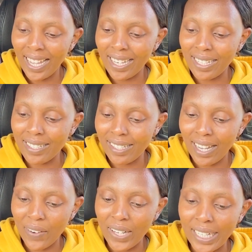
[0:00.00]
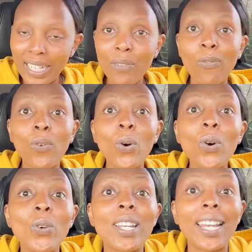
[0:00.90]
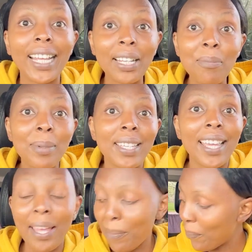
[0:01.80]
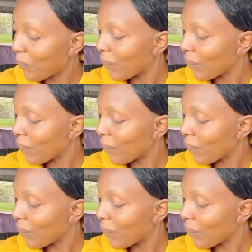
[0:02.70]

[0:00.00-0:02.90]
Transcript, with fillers: and it's currently 4 or 9 p.m